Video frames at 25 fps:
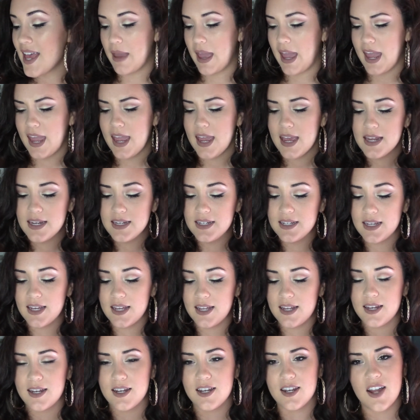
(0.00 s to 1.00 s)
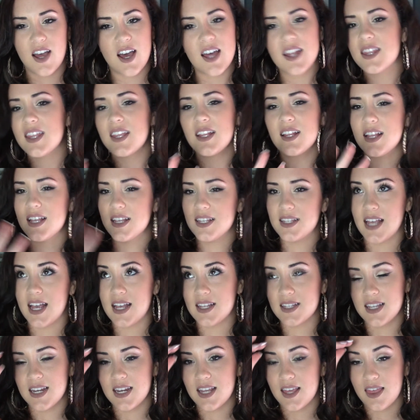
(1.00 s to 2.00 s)
And not that this
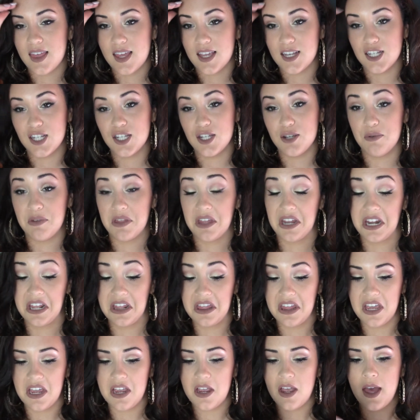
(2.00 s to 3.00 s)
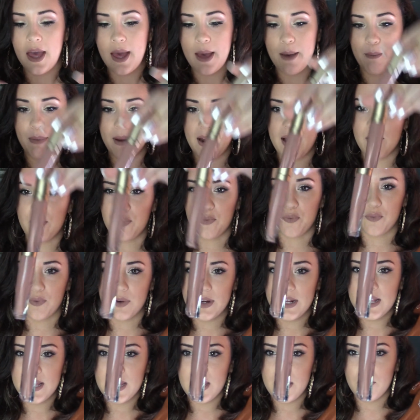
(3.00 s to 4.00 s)
has anything to do with anything, but I
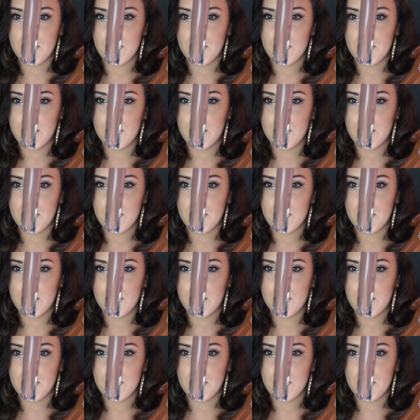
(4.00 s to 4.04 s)
really,